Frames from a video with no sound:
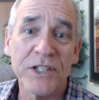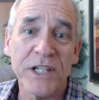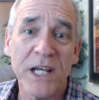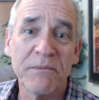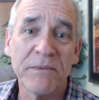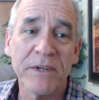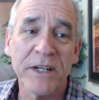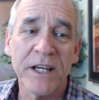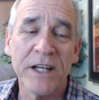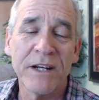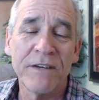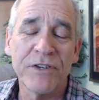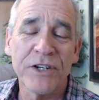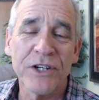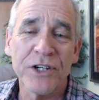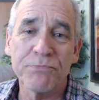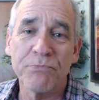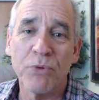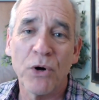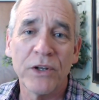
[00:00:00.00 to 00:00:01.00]
coming in if you're
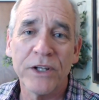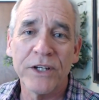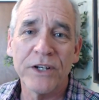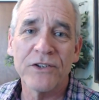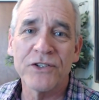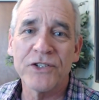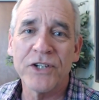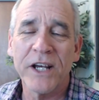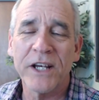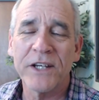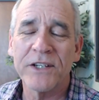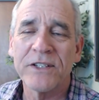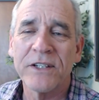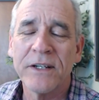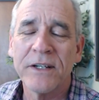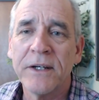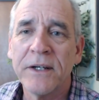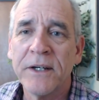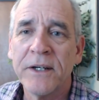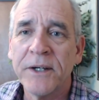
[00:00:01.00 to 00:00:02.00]
just pulling your chest.
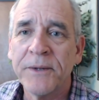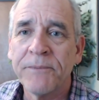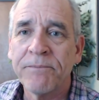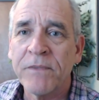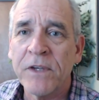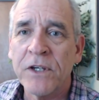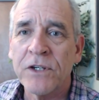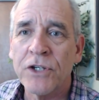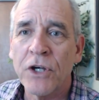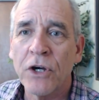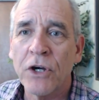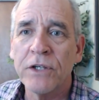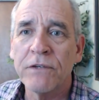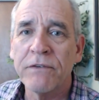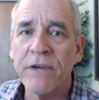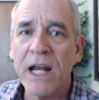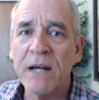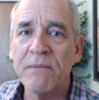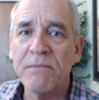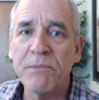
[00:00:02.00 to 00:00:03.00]
So you've
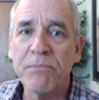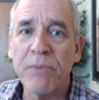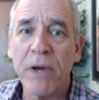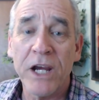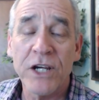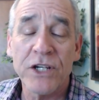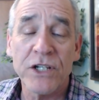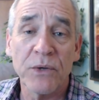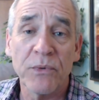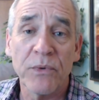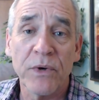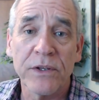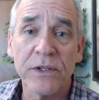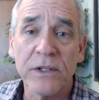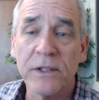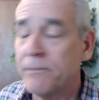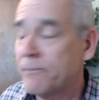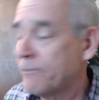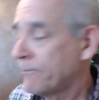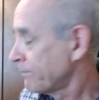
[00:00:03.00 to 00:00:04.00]
got to be patient with
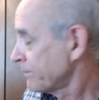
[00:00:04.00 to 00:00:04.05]
it.